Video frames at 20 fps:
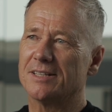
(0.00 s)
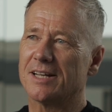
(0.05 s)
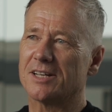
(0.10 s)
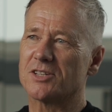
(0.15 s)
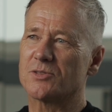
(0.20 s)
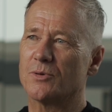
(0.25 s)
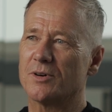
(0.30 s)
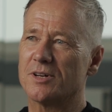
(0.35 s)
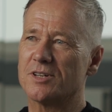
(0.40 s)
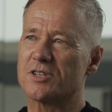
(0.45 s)

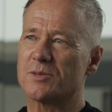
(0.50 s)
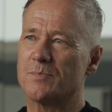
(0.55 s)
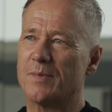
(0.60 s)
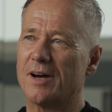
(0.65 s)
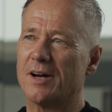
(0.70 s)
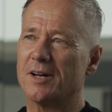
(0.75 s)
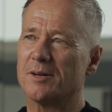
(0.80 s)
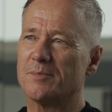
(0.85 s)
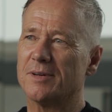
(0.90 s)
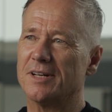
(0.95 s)
That's what
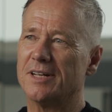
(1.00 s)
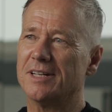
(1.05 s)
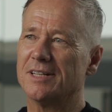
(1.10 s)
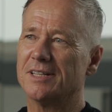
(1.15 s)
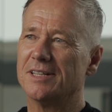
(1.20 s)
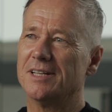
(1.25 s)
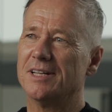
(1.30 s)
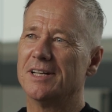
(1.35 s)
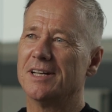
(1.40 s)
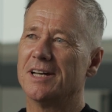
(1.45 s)
inspired me,
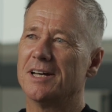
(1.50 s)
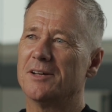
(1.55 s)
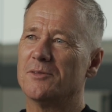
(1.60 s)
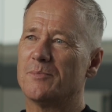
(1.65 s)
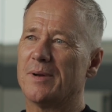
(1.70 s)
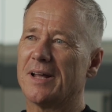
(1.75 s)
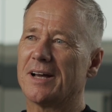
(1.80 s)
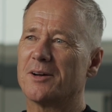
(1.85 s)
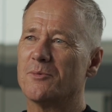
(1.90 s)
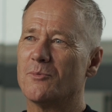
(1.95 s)
with
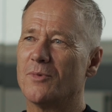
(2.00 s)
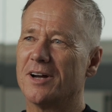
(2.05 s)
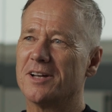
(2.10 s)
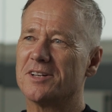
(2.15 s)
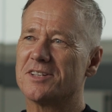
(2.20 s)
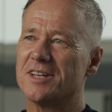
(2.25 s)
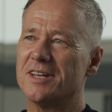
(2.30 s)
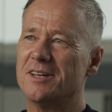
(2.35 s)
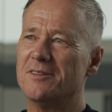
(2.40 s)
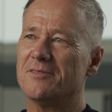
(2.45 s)
black and white
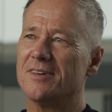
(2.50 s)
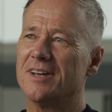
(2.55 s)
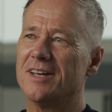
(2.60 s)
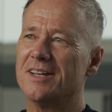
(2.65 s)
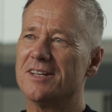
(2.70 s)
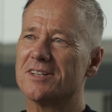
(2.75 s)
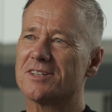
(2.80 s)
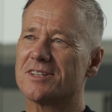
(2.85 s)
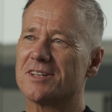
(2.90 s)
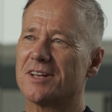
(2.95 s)

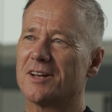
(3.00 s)
TVs.